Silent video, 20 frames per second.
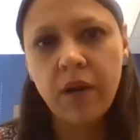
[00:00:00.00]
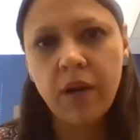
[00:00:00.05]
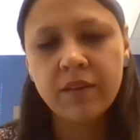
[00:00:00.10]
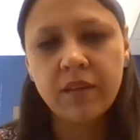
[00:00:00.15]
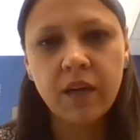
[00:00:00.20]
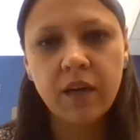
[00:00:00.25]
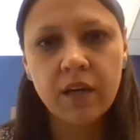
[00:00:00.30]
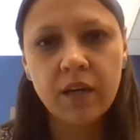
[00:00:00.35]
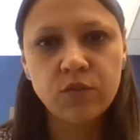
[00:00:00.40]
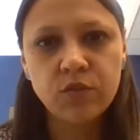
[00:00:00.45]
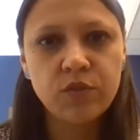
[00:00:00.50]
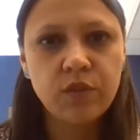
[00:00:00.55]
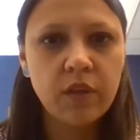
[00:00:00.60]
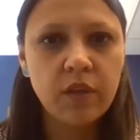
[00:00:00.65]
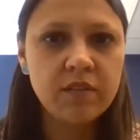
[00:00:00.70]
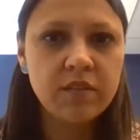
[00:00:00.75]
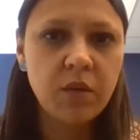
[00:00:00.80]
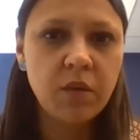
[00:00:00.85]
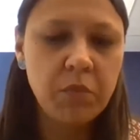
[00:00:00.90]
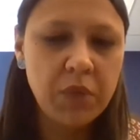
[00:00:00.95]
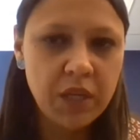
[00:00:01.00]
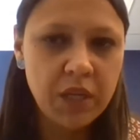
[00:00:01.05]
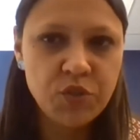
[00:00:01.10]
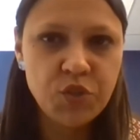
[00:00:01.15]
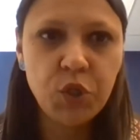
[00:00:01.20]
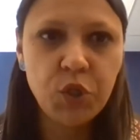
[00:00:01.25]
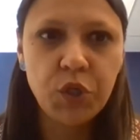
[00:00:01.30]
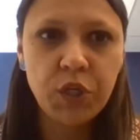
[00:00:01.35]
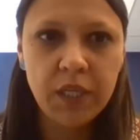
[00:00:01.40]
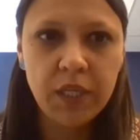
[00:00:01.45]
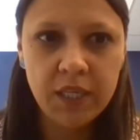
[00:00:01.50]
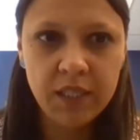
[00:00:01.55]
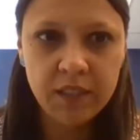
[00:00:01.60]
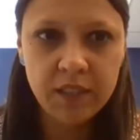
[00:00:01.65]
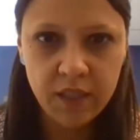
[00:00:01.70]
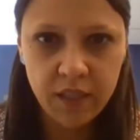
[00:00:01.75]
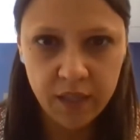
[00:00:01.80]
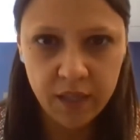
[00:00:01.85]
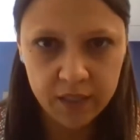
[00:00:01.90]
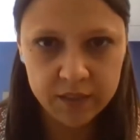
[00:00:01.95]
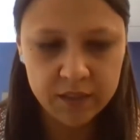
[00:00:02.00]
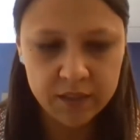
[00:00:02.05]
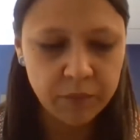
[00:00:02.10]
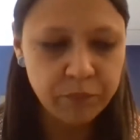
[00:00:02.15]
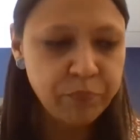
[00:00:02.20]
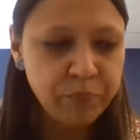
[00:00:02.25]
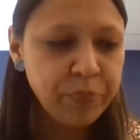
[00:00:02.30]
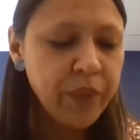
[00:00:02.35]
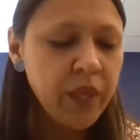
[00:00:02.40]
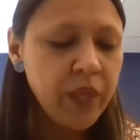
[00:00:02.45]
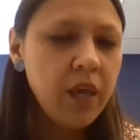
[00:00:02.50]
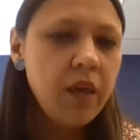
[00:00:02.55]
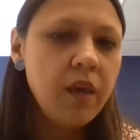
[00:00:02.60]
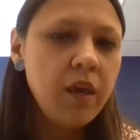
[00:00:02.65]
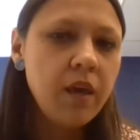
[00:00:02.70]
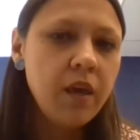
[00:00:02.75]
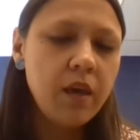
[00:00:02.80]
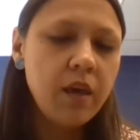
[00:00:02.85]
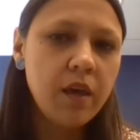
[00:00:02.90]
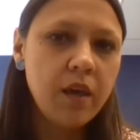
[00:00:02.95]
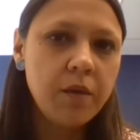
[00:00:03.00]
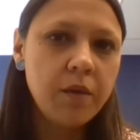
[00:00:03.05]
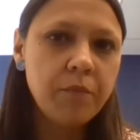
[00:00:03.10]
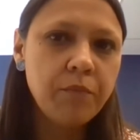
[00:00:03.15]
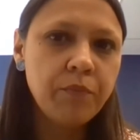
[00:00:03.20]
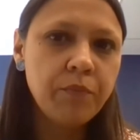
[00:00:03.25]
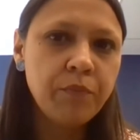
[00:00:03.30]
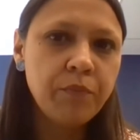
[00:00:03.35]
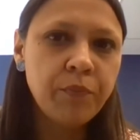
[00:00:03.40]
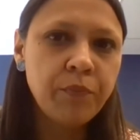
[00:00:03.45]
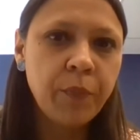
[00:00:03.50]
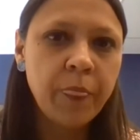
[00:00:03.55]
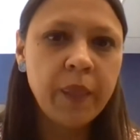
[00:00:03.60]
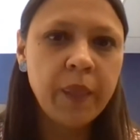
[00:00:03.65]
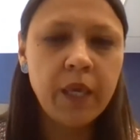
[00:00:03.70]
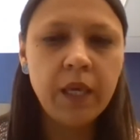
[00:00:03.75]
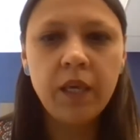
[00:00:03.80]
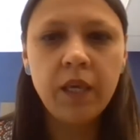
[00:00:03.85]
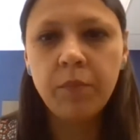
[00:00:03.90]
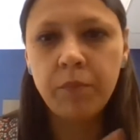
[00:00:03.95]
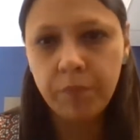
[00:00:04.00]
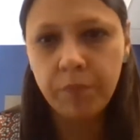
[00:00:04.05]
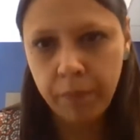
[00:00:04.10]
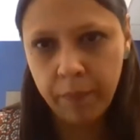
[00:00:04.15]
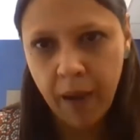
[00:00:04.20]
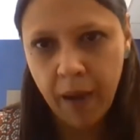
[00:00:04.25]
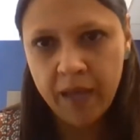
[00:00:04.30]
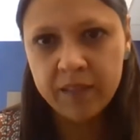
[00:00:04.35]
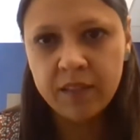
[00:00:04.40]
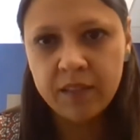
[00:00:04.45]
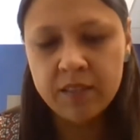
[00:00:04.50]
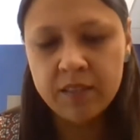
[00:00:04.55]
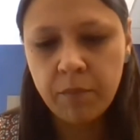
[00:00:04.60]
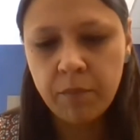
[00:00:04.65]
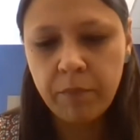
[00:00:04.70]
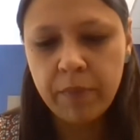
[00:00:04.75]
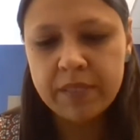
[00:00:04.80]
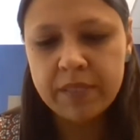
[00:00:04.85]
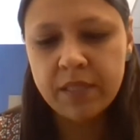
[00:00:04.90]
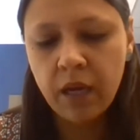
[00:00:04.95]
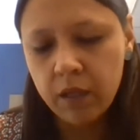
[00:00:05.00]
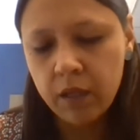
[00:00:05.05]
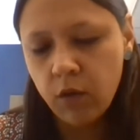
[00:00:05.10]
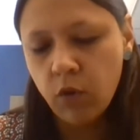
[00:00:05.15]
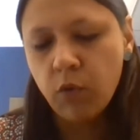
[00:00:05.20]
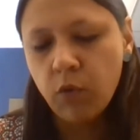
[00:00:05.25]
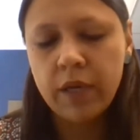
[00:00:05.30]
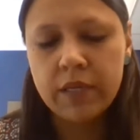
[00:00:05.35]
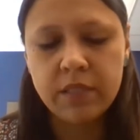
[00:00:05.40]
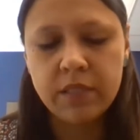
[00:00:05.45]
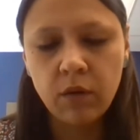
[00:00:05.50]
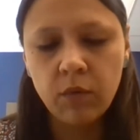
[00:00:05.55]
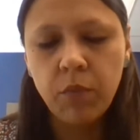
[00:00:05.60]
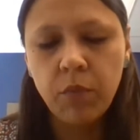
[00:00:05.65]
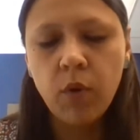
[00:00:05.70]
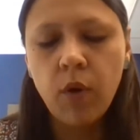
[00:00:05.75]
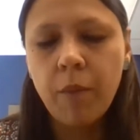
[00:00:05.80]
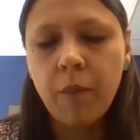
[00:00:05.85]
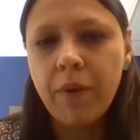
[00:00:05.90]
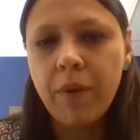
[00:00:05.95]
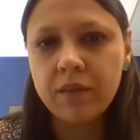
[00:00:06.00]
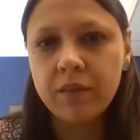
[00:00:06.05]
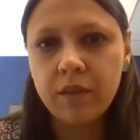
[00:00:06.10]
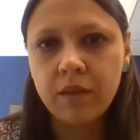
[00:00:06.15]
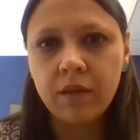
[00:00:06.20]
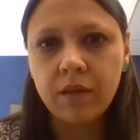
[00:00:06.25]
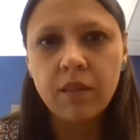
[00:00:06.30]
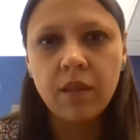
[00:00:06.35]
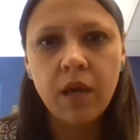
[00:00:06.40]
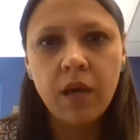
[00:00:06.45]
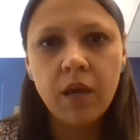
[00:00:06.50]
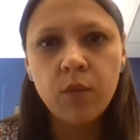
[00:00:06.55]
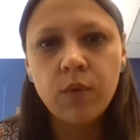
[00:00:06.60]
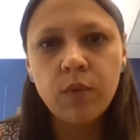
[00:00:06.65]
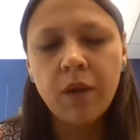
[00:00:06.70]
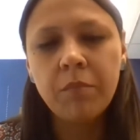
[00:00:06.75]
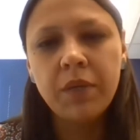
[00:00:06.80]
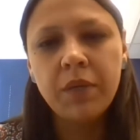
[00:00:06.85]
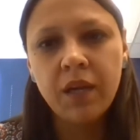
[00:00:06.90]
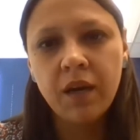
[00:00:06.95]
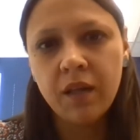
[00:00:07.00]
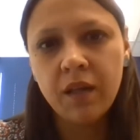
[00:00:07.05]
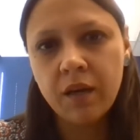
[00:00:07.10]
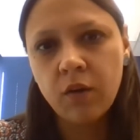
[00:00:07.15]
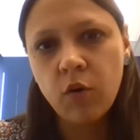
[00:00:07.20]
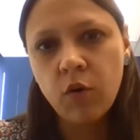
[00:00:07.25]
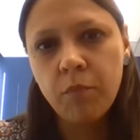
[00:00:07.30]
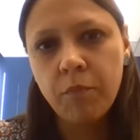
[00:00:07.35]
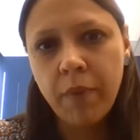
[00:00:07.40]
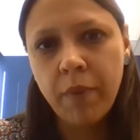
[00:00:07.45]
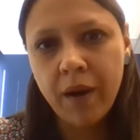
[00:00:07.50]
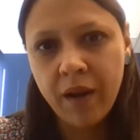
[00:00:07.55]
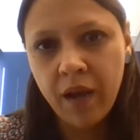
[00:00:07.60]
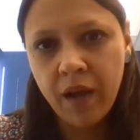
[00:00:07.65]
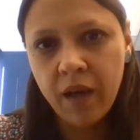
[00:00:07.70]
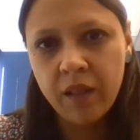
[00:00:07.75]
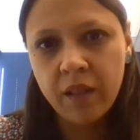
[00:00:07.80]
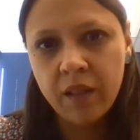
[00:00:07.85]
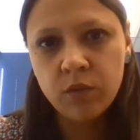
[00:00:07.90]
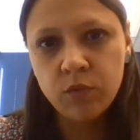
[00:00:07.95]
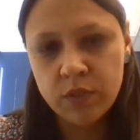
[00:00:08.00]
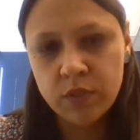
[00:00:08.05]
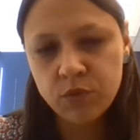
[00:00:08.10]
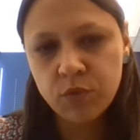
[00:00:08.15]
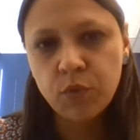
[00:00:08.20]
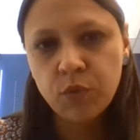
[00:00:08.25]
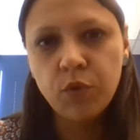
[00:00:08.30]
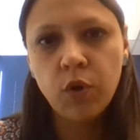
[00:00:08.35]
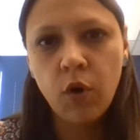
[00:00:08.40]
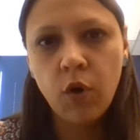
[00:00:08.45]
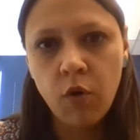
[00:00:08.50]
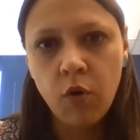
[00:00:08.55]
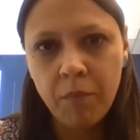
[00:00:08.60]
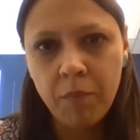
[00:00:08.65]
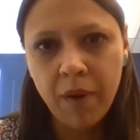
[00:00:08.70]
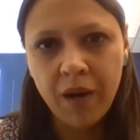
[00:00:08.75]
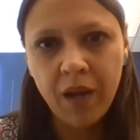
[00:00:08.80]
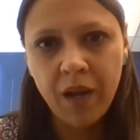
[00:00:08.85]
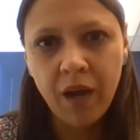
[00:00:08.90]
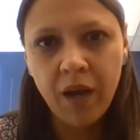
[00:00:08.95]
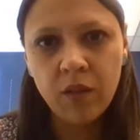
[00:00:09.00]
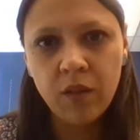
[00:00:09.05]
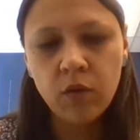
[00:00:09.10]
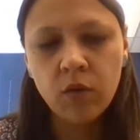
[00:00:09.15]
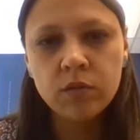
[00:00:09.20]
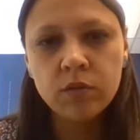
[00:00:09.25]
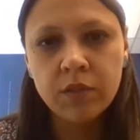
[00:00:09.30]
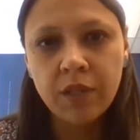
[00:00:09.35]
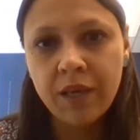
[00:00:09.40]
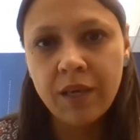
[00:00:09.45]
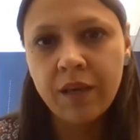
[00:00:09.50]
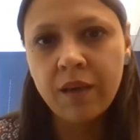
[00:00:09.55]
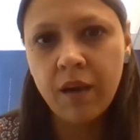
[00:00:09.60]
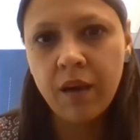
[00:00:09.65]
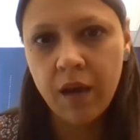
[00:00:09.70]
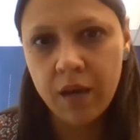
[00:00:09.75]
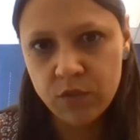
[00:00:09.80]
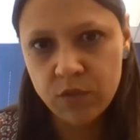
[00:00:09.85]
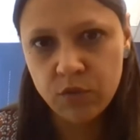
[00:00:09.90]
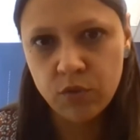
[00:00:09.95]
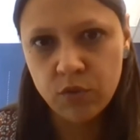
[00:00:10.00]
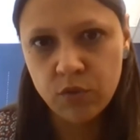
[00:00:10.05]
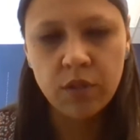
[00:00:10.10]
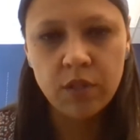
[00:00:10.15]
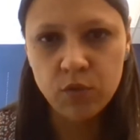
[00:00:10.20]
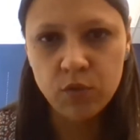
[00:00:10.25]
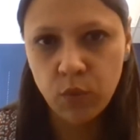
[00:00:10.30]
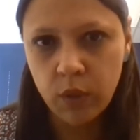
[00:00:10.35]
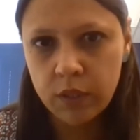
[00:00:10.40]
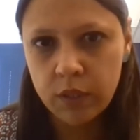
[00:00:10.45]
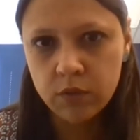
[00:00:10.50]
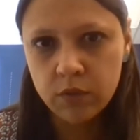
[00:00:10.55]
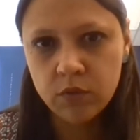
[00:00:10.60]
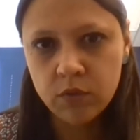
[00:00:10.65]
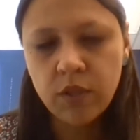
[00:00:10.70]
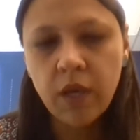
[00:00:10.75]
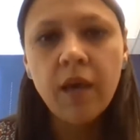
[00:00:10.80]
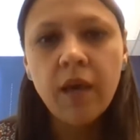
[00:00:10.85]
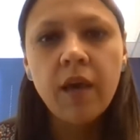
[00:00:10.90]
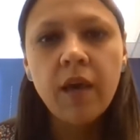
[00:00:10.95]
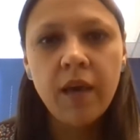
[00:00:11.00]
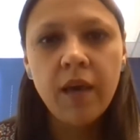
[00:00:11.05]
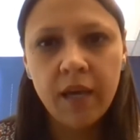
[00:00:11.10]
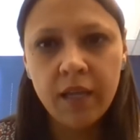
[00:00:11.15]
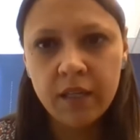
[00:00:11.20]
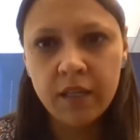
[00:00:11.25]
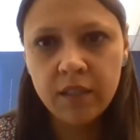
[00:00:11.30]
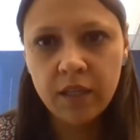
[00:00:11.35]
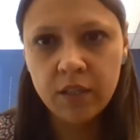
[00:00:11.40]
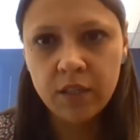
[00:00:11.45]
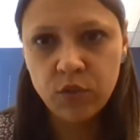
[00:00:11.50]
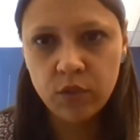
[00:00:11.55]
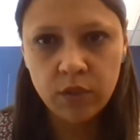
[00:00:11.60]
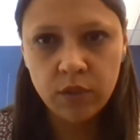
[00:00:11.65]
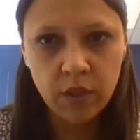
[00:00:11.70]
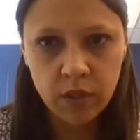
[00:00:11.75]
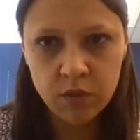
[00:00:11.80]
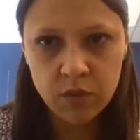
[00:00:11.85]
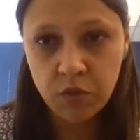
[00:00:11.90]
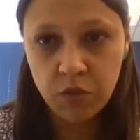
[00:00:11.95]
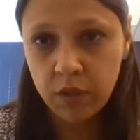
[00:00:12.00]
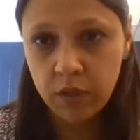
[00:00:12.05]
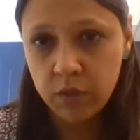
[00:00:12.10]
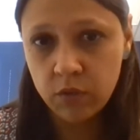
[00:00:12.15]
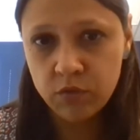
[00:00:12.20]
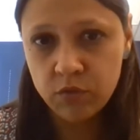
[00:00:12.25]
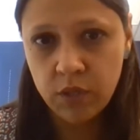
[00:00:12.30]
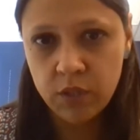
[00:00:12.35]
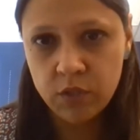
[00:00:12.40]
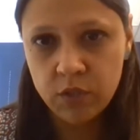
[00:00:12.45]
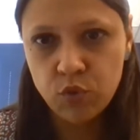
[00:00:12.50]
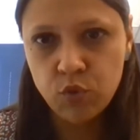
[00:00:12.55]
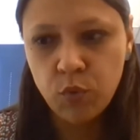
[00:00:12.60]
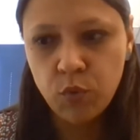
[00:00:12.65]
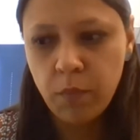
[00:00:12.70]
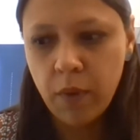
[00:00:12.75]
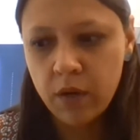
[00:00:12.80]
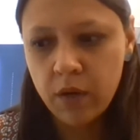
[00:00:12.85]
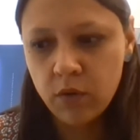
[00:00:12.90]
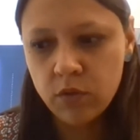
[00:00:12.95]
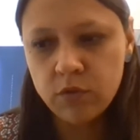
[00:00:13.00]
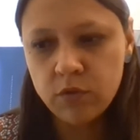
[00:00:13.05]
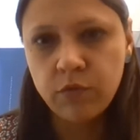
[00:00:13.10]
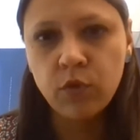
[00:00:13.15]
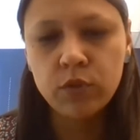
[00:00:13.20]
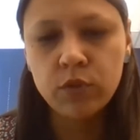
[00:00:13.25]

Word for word: I'm going to talk about indirect discrimination and covert discrimination. Before starting, I'm going to start with a compared study of cases resolved in